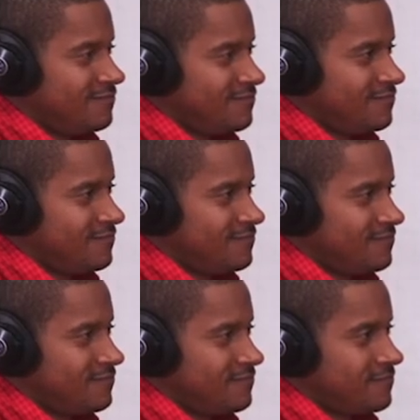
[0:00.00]

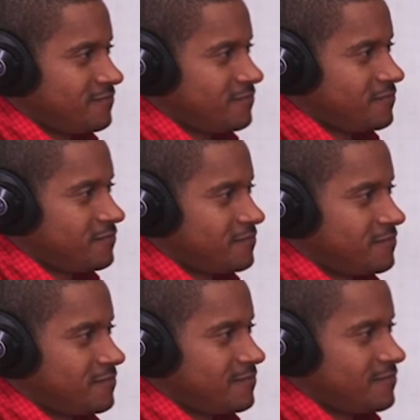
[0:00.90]

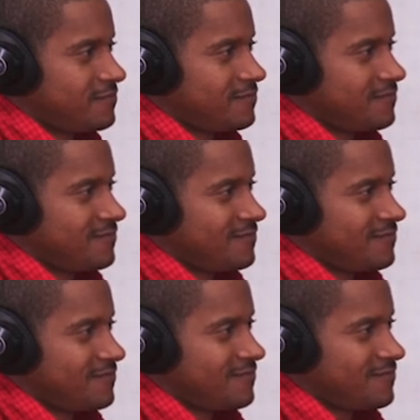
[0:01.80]

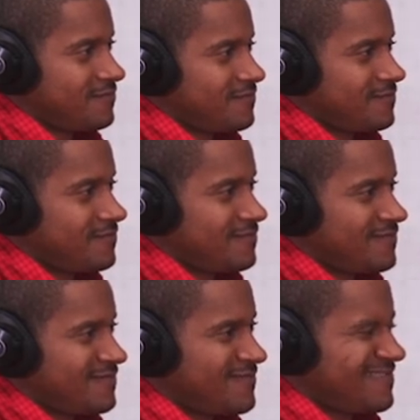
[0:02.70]

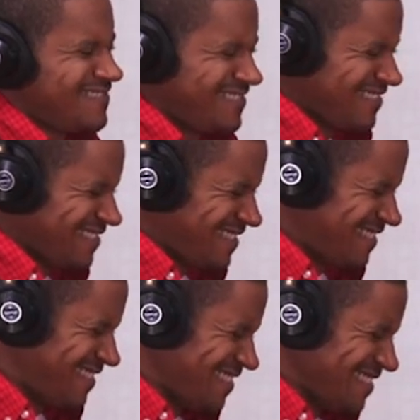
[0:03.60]

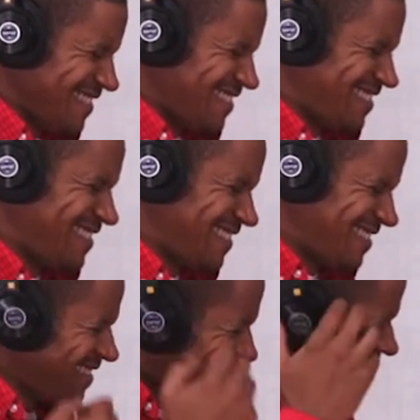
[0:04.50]

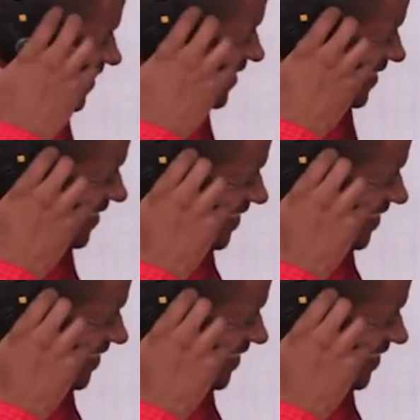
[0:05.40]
The person shown says nothing.